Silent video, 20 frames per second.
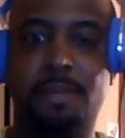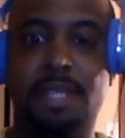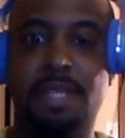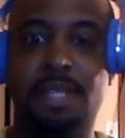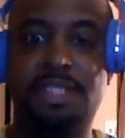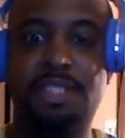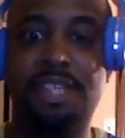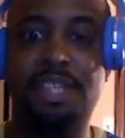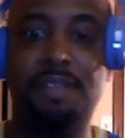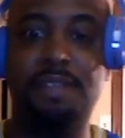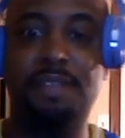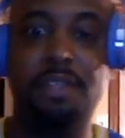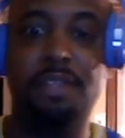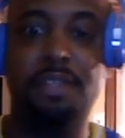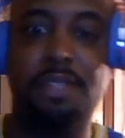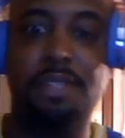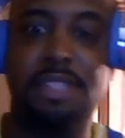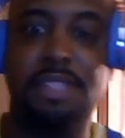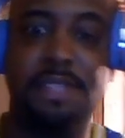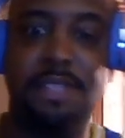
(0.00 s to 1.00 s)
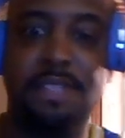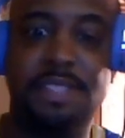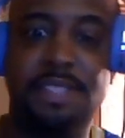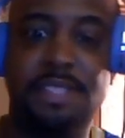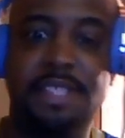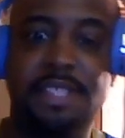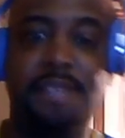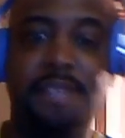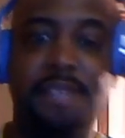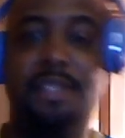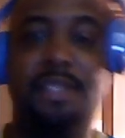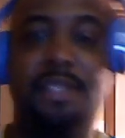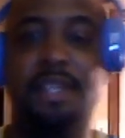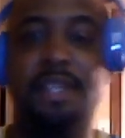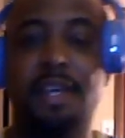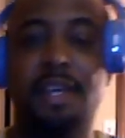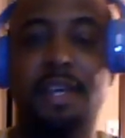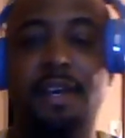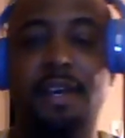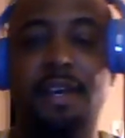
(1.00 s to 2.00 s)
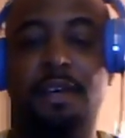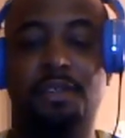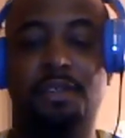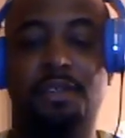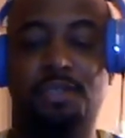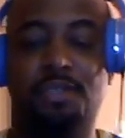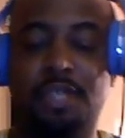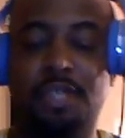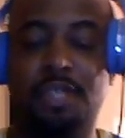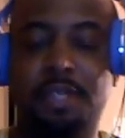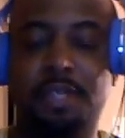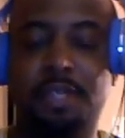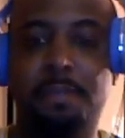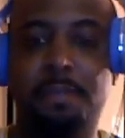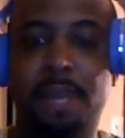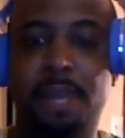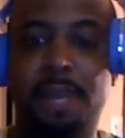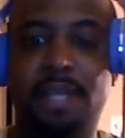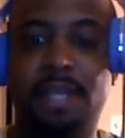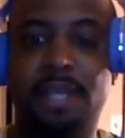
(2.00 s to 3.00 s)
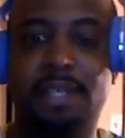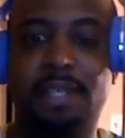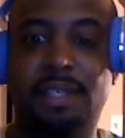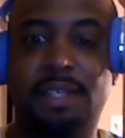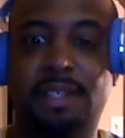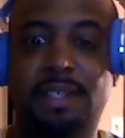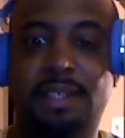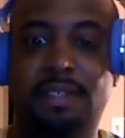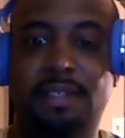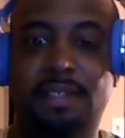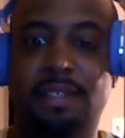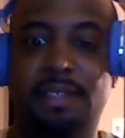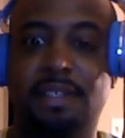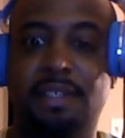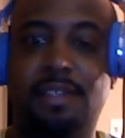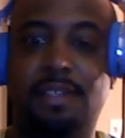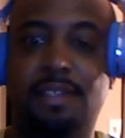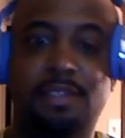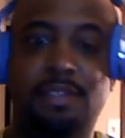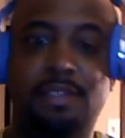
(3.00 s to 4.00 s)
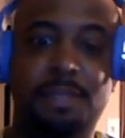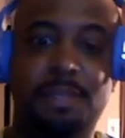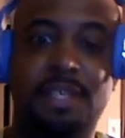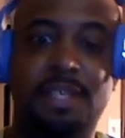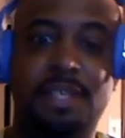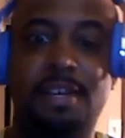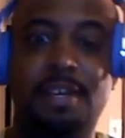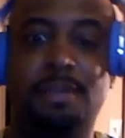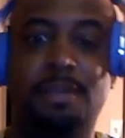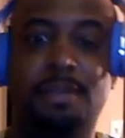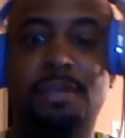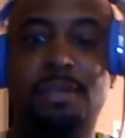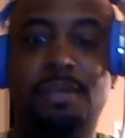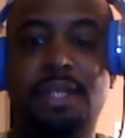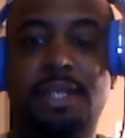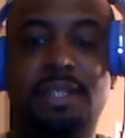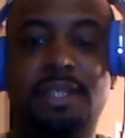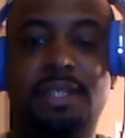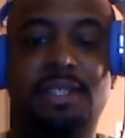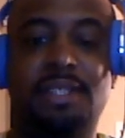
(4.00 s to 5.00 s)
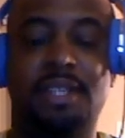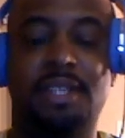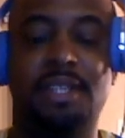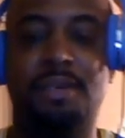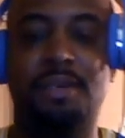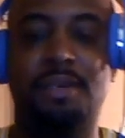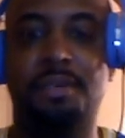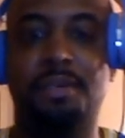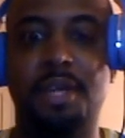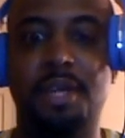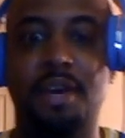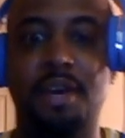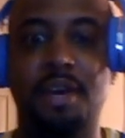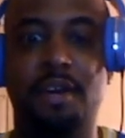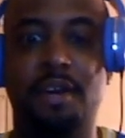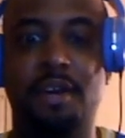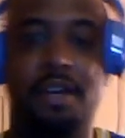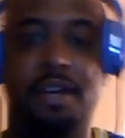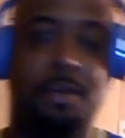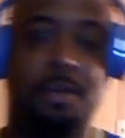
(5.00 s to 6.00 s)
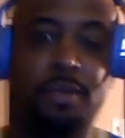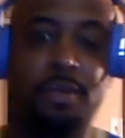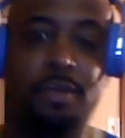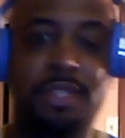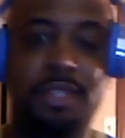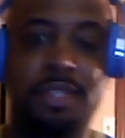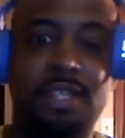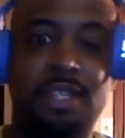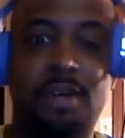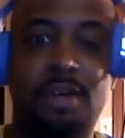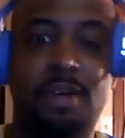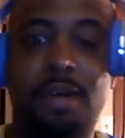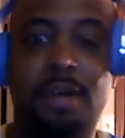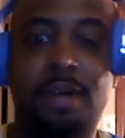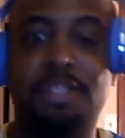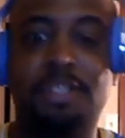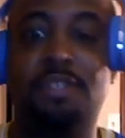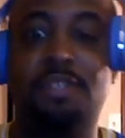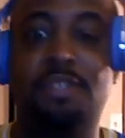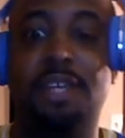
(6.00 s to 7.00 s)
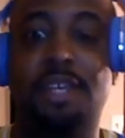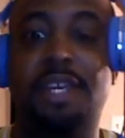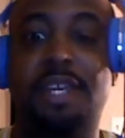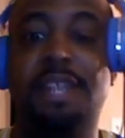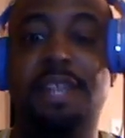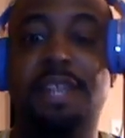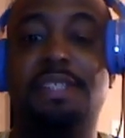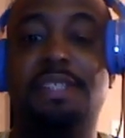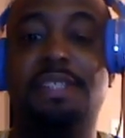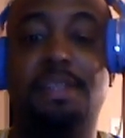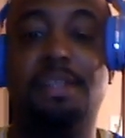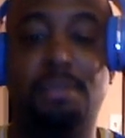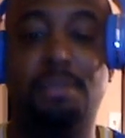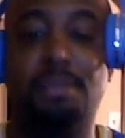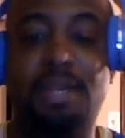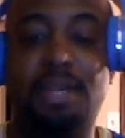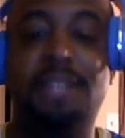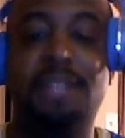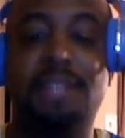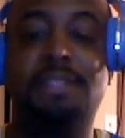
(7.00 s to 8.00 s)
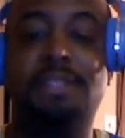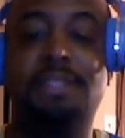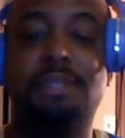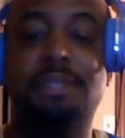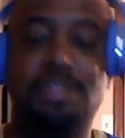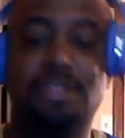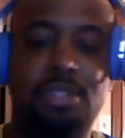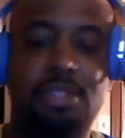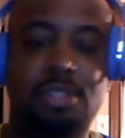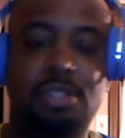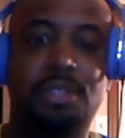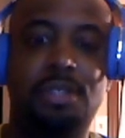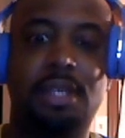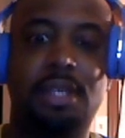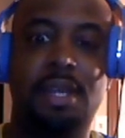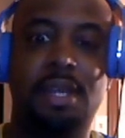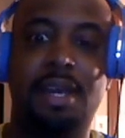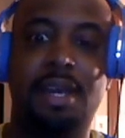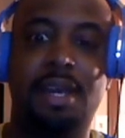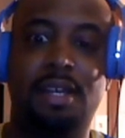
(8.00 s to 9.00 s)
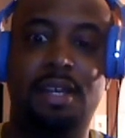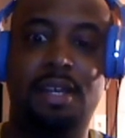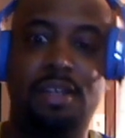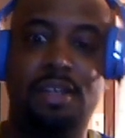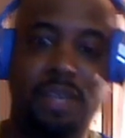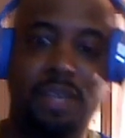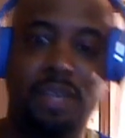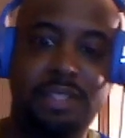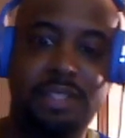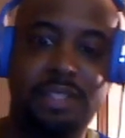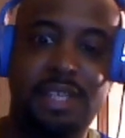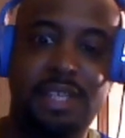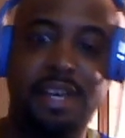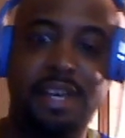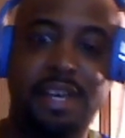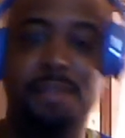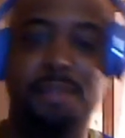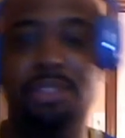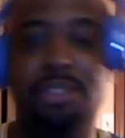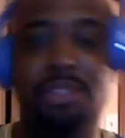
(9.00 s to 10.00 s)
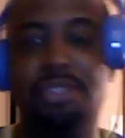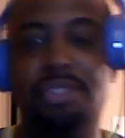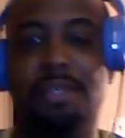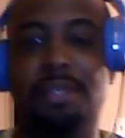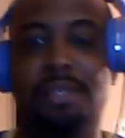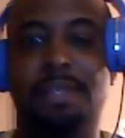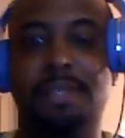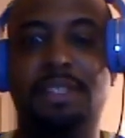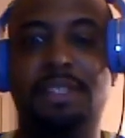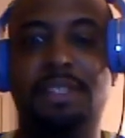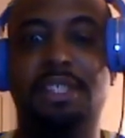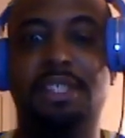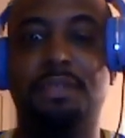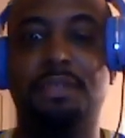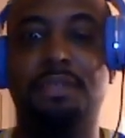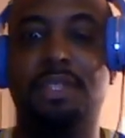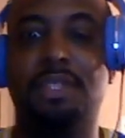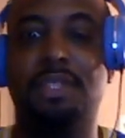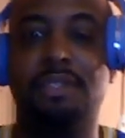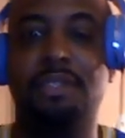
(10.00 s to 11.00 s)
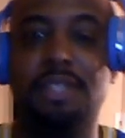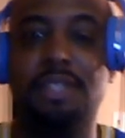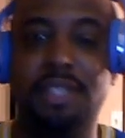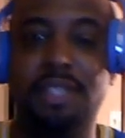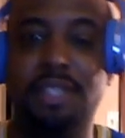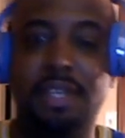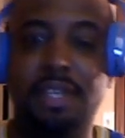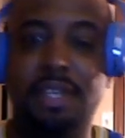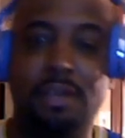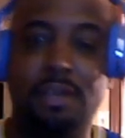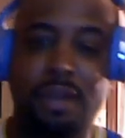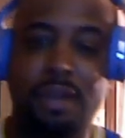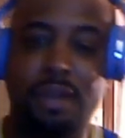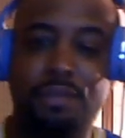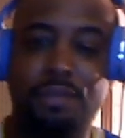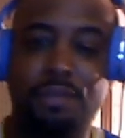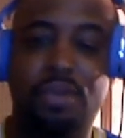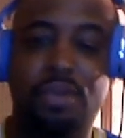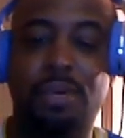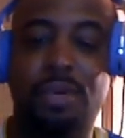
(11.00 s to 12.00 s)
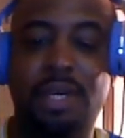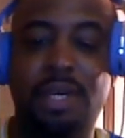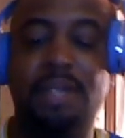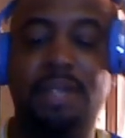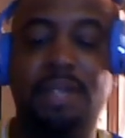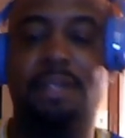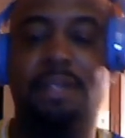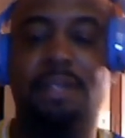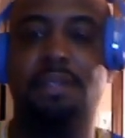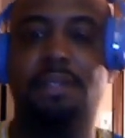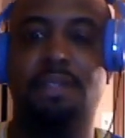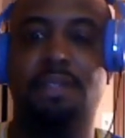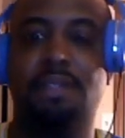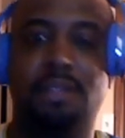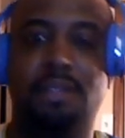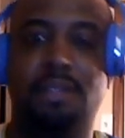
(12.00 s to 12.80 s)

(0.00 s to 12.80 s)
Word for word: JV Lewis 77 on Twitter, back again. You know, it's been a couple of weeks. You know, a couple of weeks ago, I was on vacation in Branson, Missouri. Had a great time, enjoyed myself. Feel good to get away for a while.